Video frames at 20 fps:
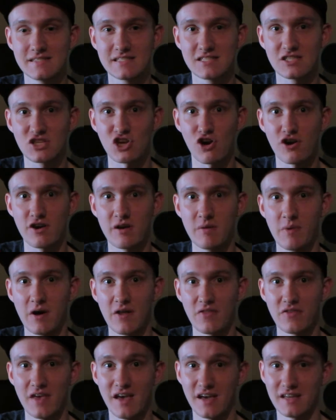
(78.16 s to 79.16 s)
Sorry
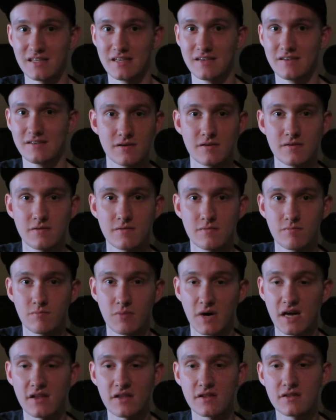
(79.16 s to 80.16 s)
about that.
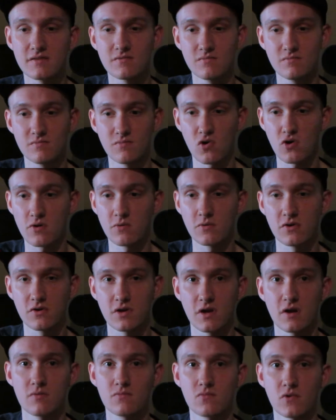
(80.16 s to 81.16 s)
But more will
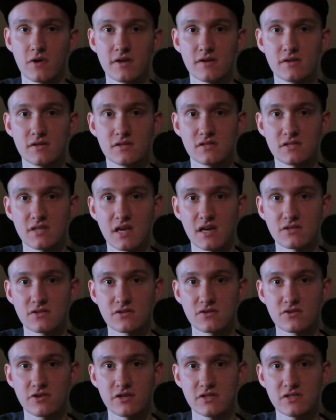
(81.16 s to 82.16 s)
come when
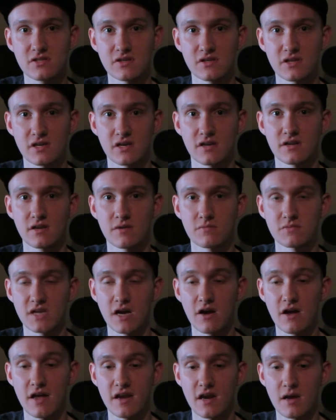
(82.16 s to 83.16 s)
Assassin's Creed Syndicate comes
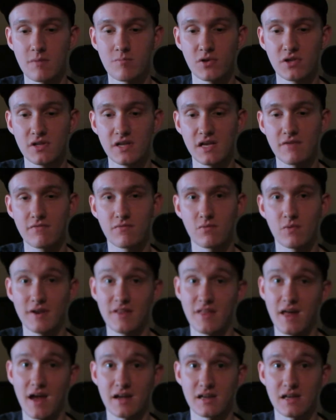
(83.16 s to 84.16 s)
out, and I believe
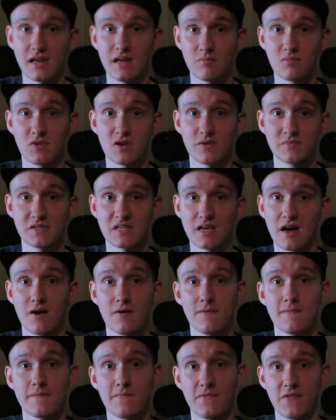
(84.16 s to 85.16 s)
when that game comes
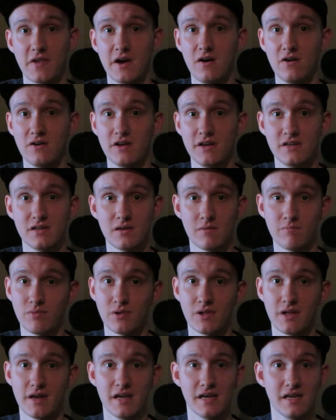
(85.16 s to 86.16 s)
out, I'll end up
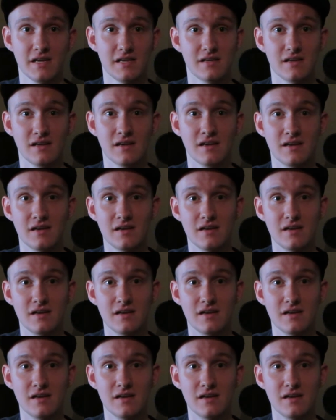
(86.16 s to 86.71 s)
playing